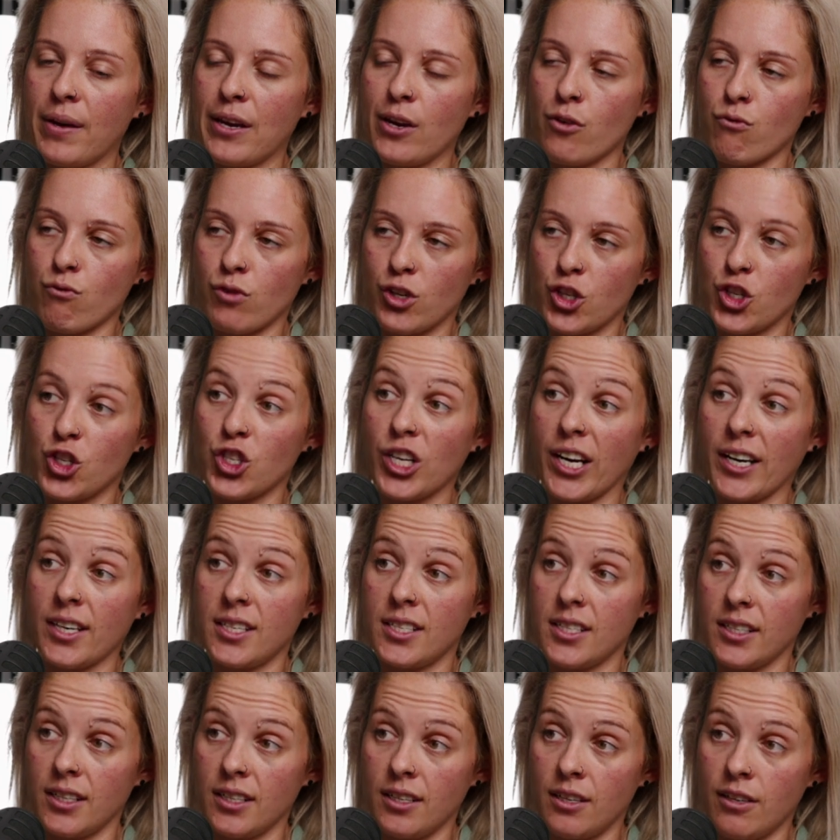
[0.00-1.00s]
being
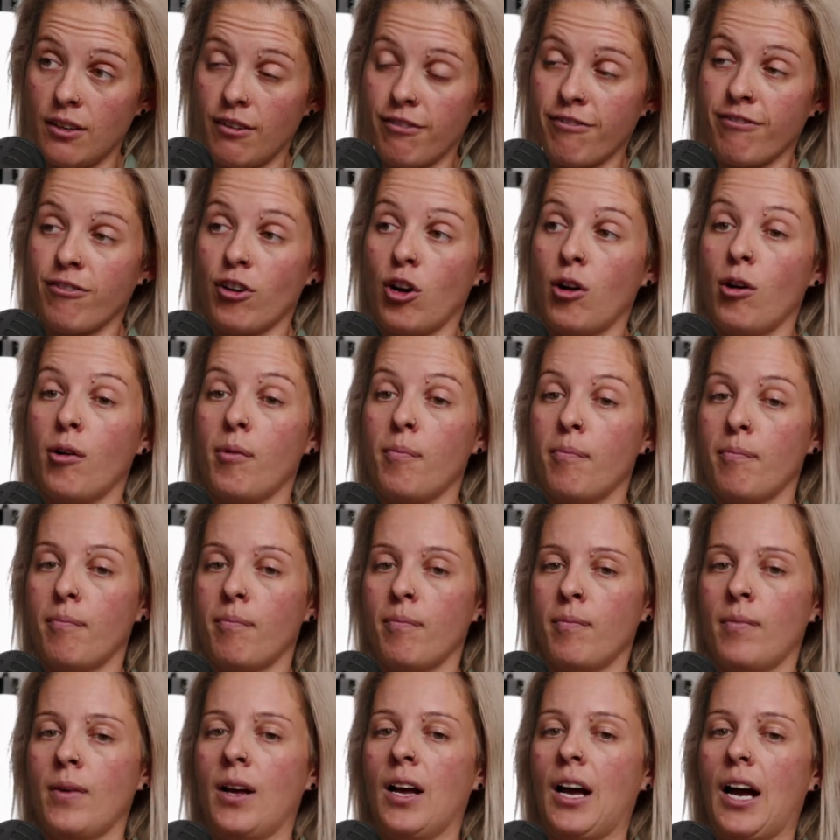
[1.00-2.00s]
rejected
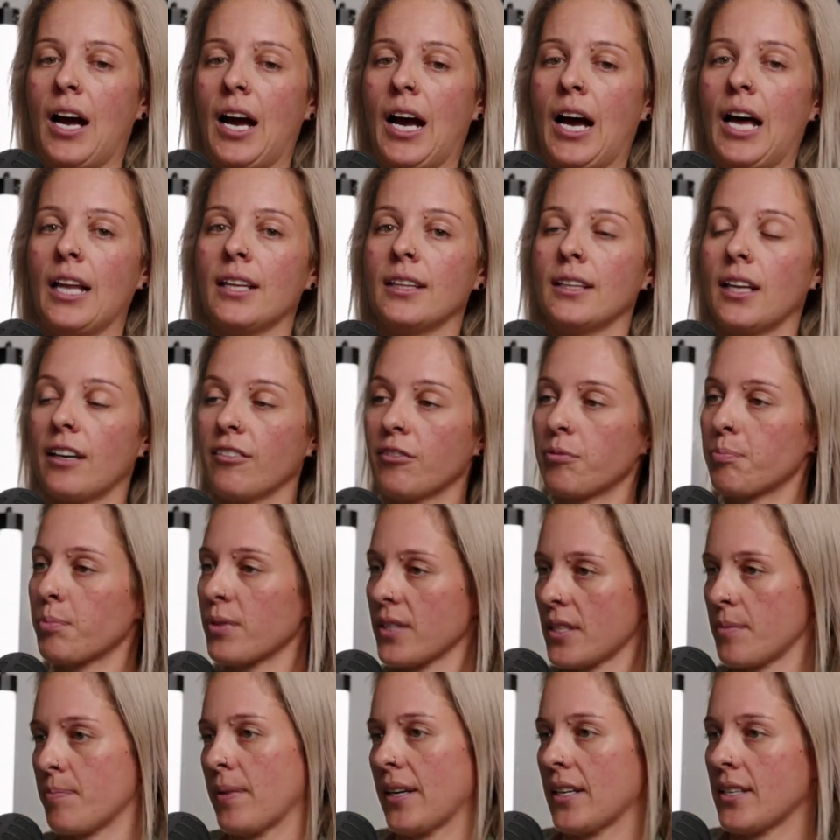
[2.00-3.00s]
from a love
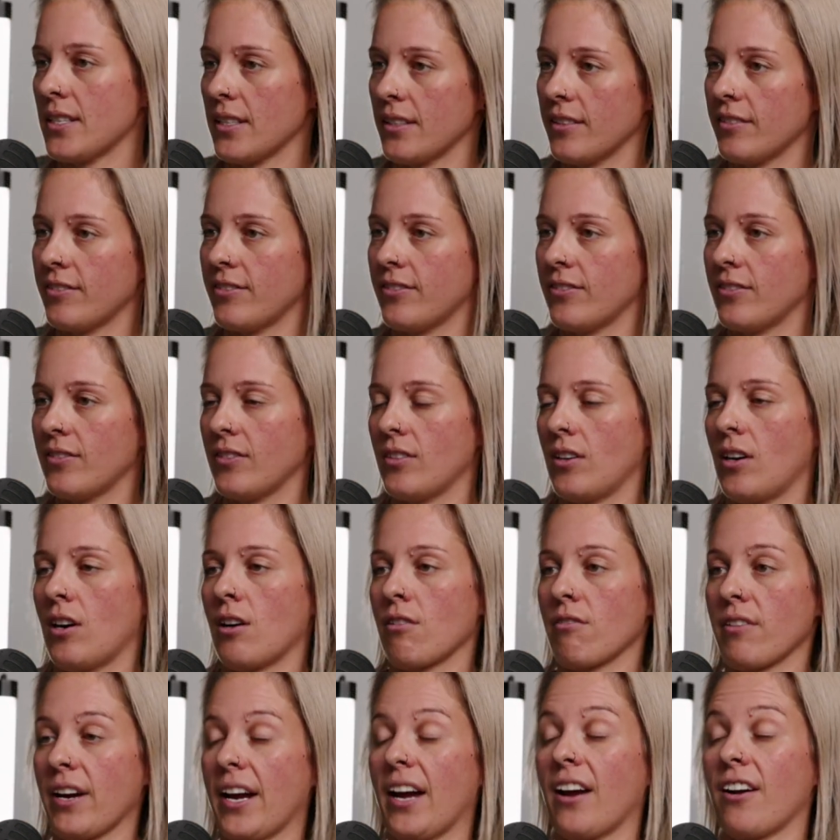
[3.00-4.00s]
perspective
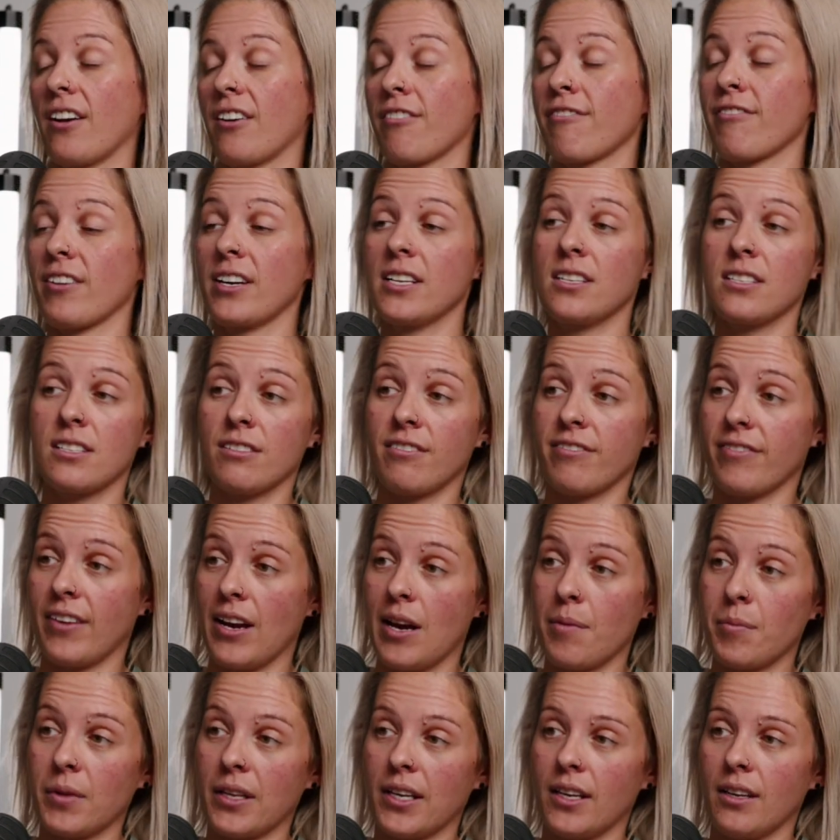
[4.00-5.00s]
around friends and
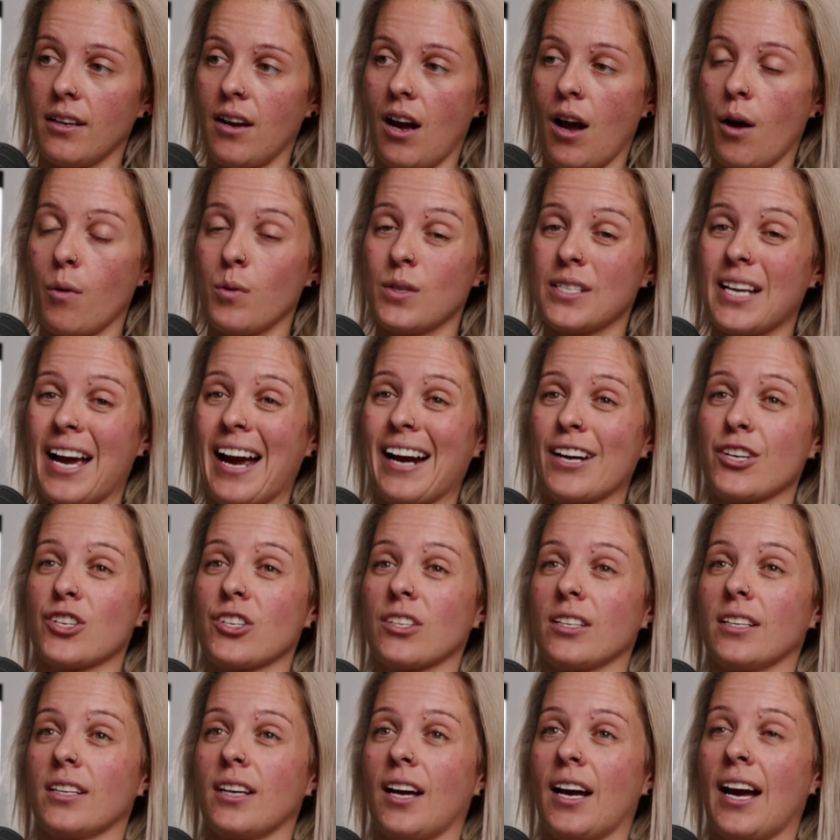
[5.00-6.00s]
family. I
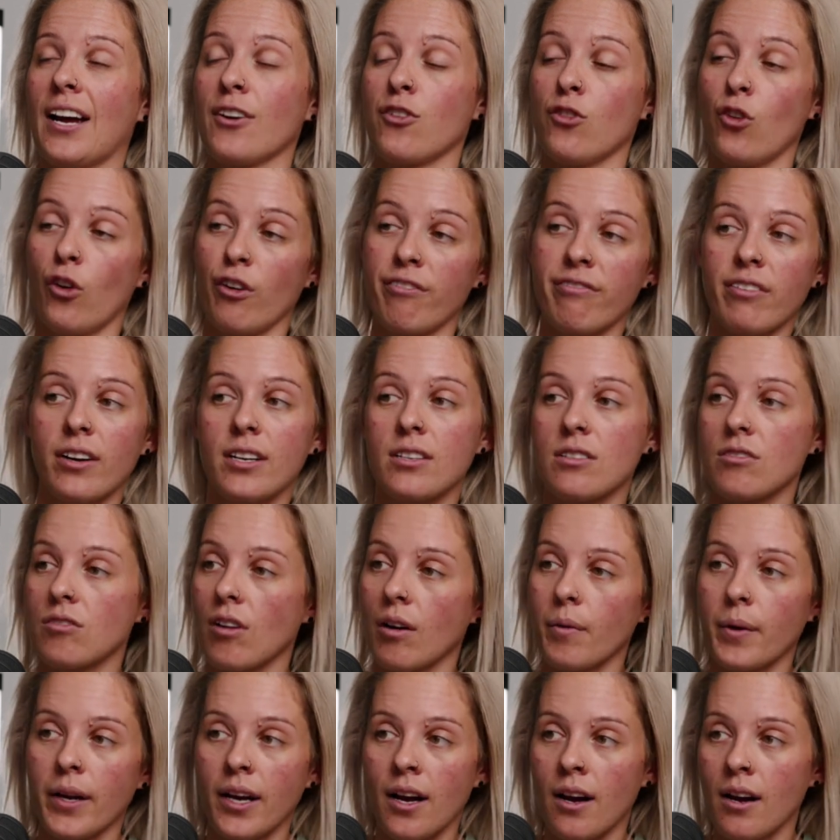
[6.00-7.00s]
had no friends
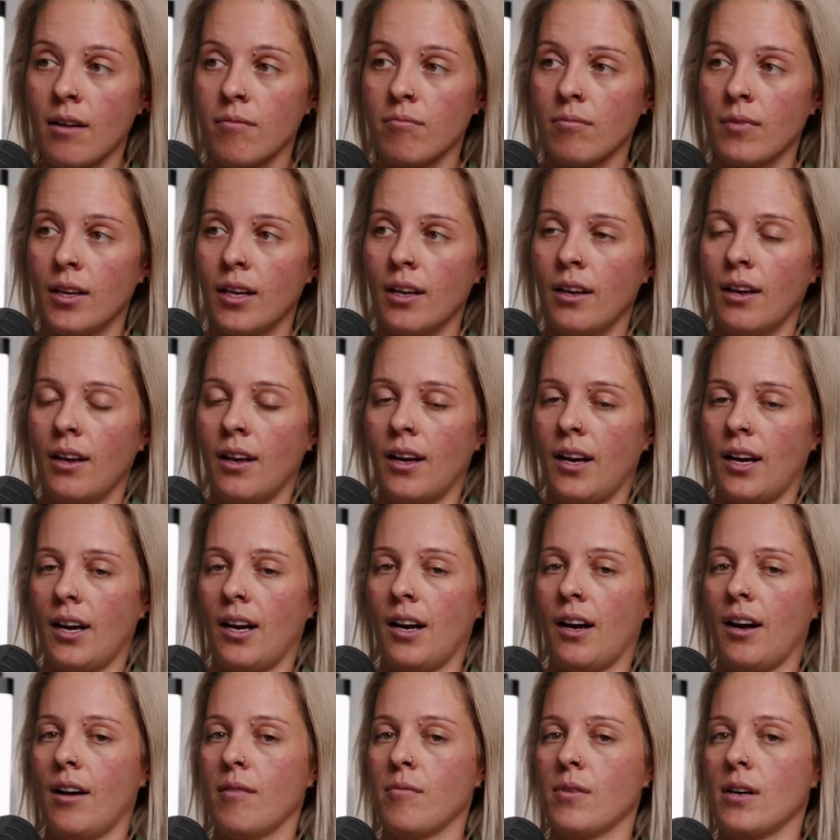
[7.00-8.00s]
growing up.
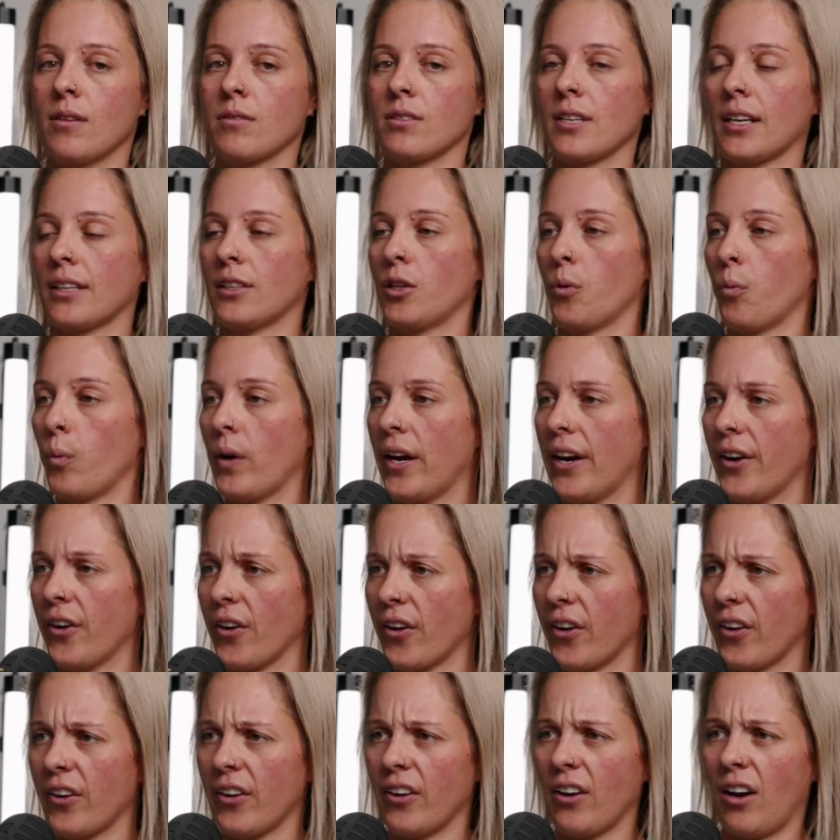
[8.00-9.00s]
I was like the
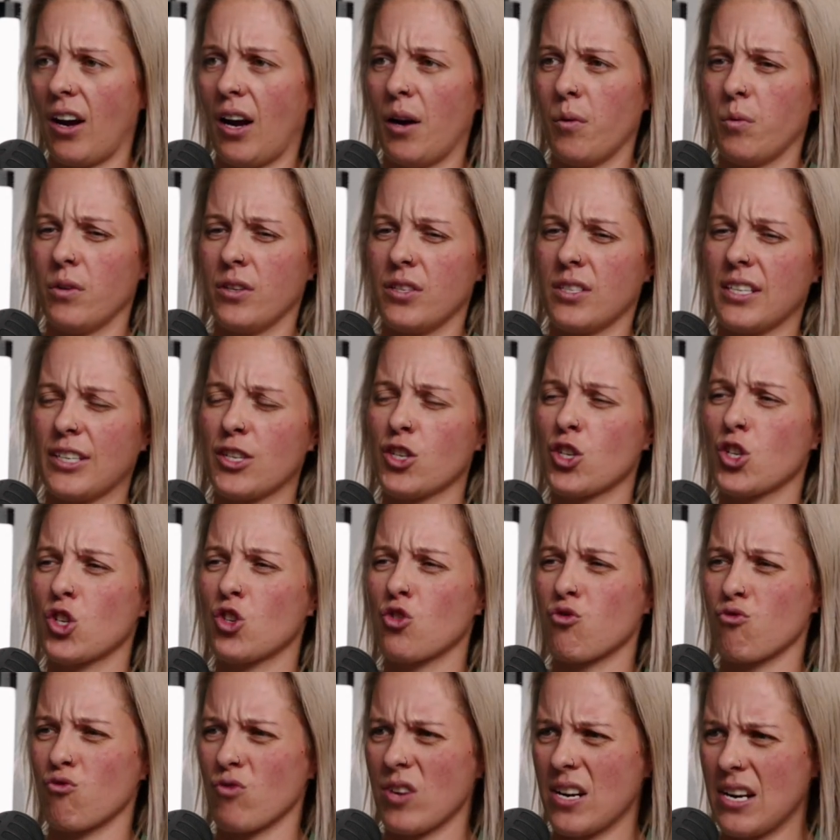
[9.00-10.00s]
weirdo. I was
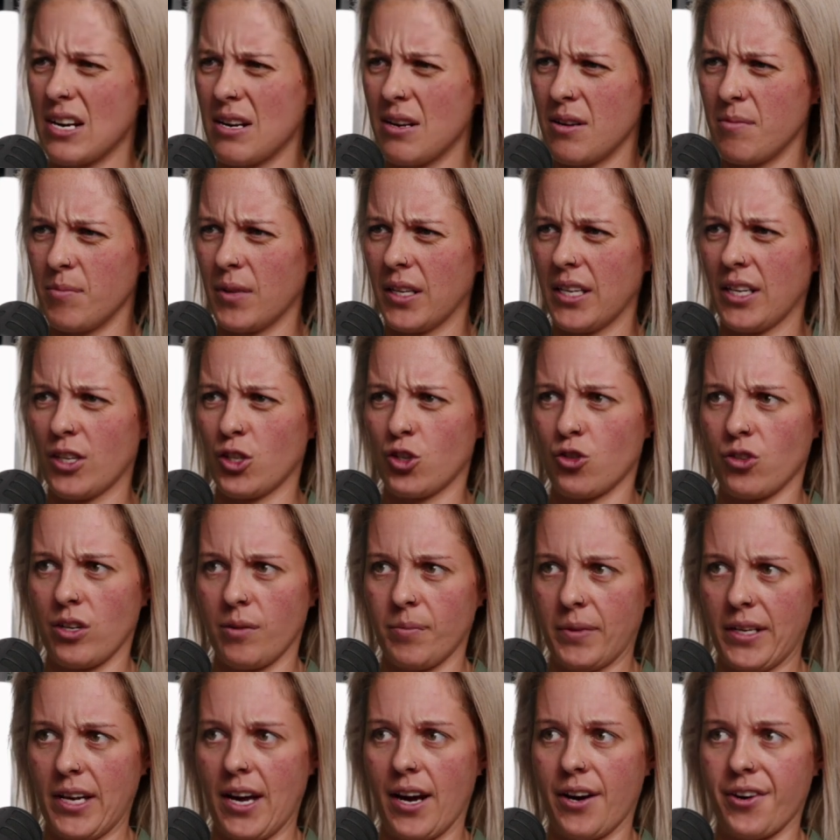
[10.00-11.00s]
extremely
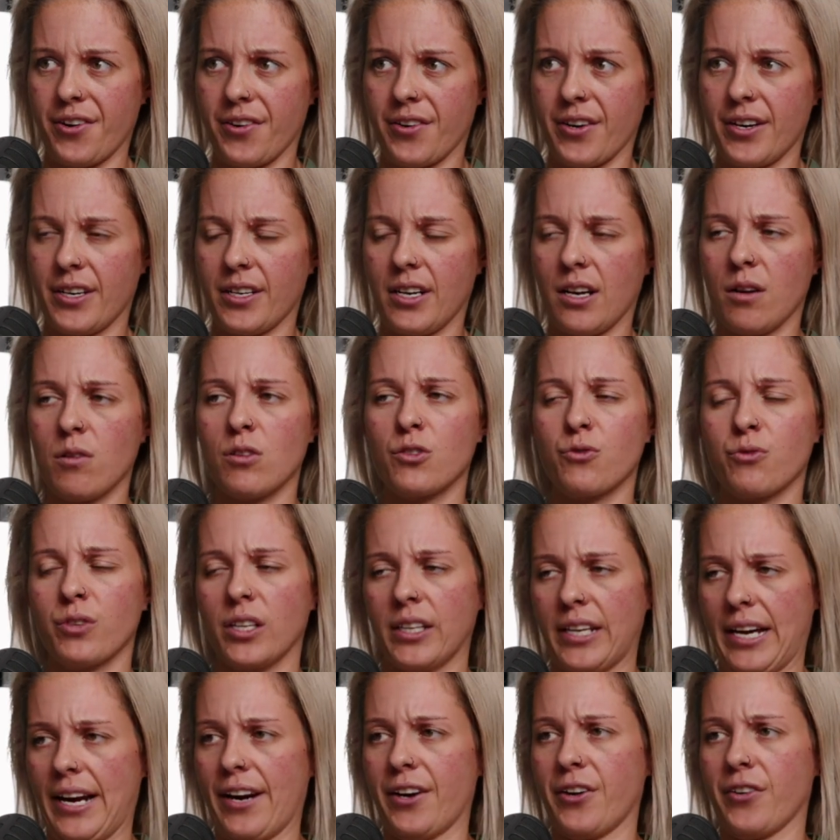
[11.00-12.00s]
angry. Now, I was
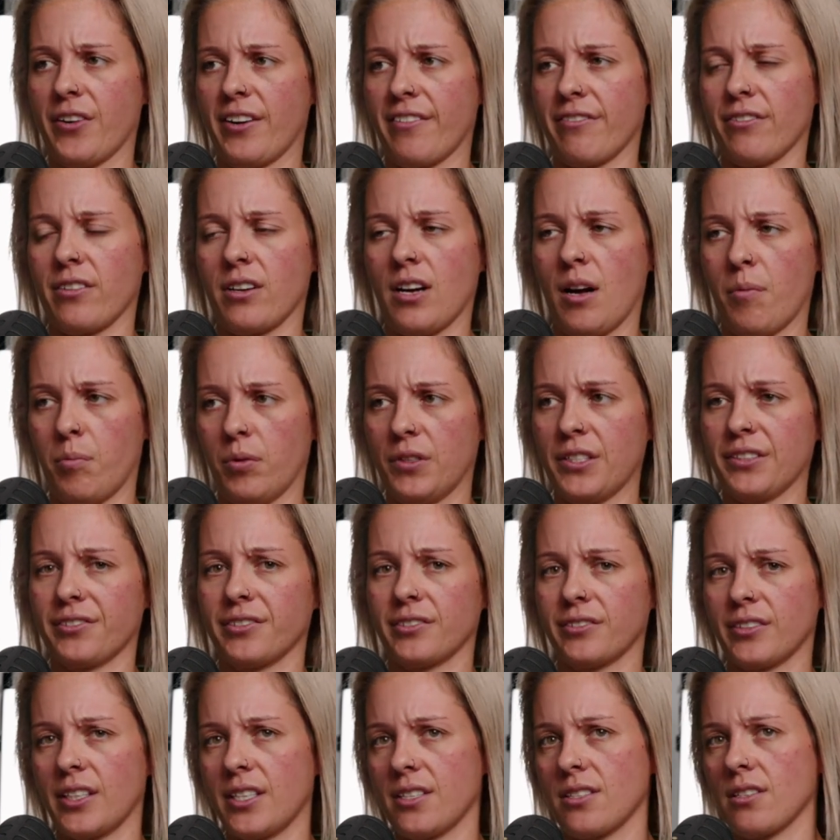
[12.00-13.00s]
really angry for a couple of
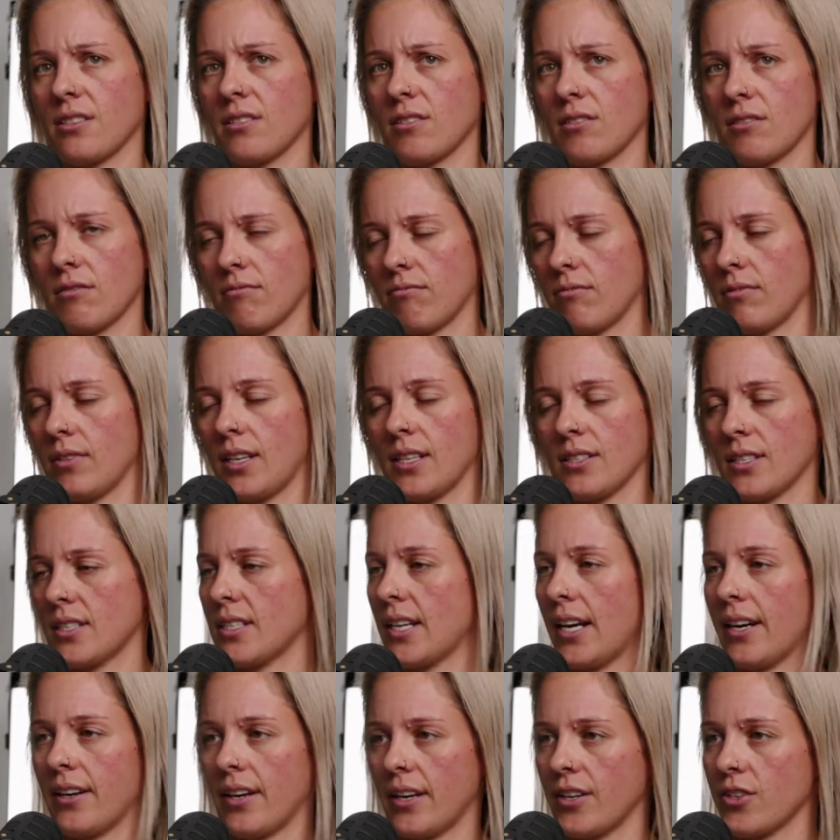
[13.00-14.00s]
different reasons as a
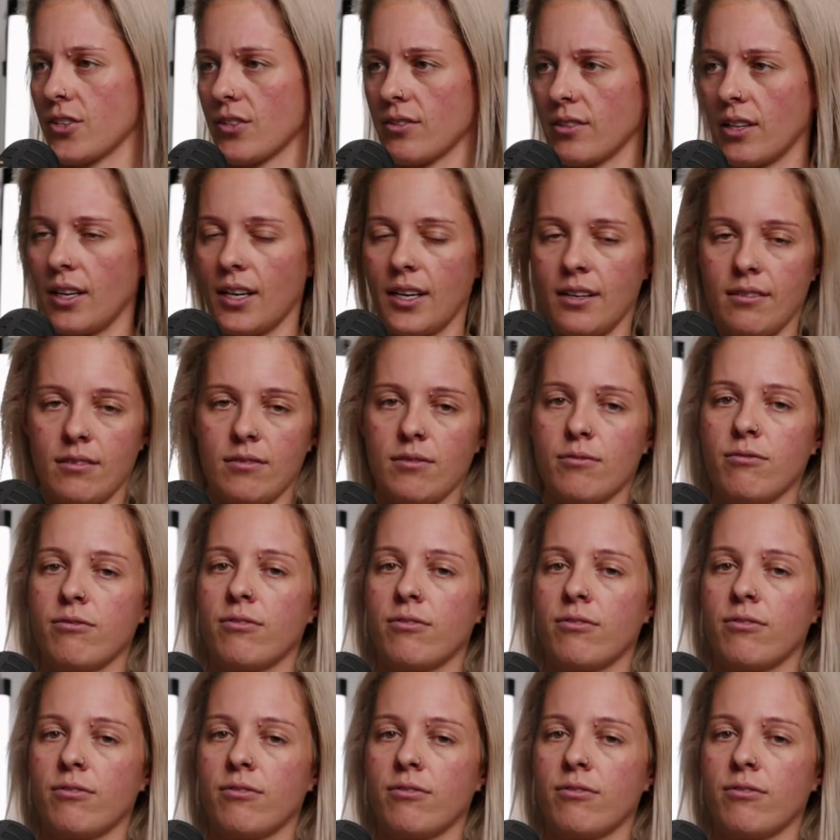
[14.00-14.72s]
teenager, right?